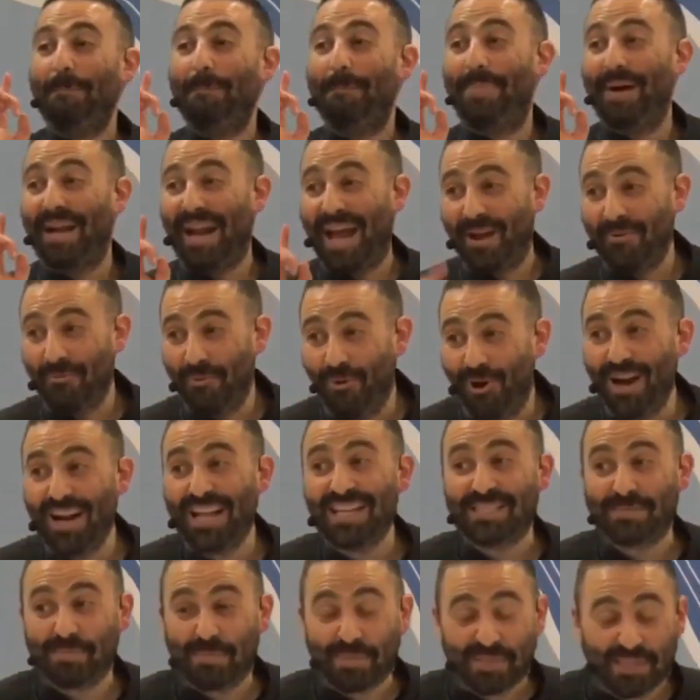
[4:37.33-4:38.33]
But I
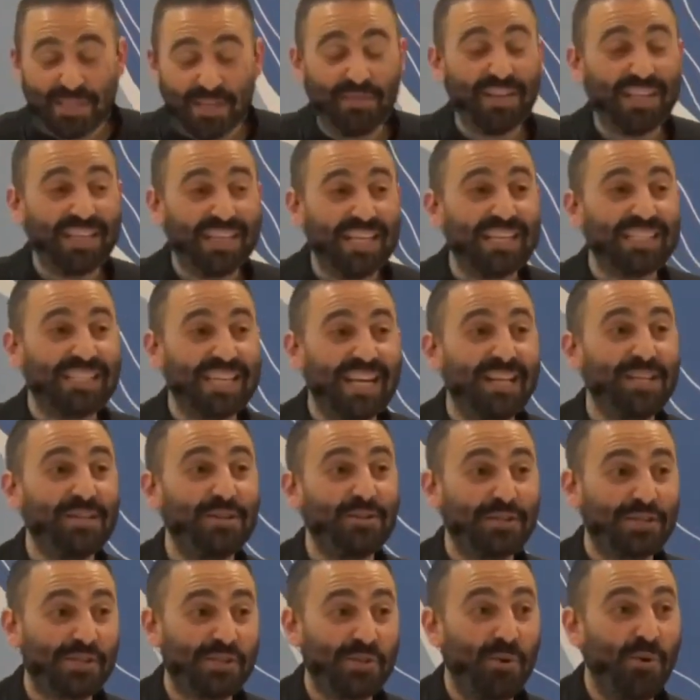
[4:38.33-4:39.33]
wanted specifically to tell you
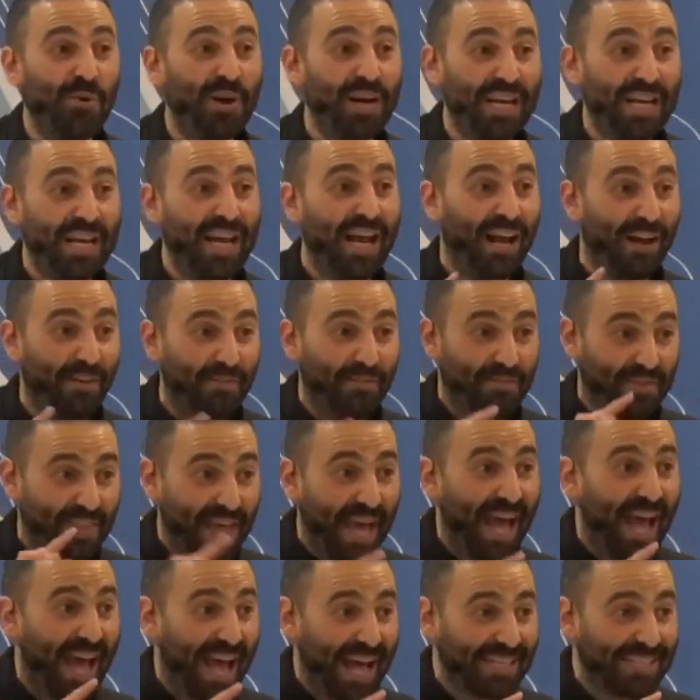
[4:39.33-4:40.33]
a story of
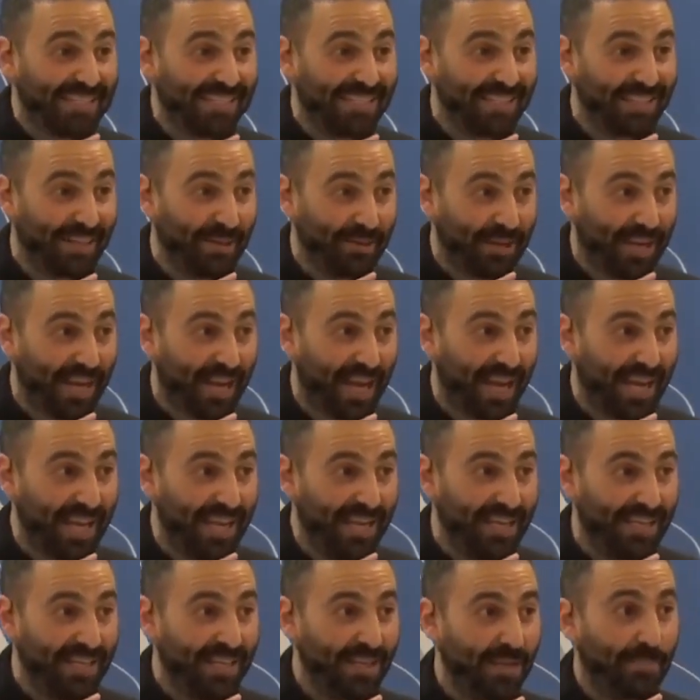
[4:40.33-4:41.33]
that, okay?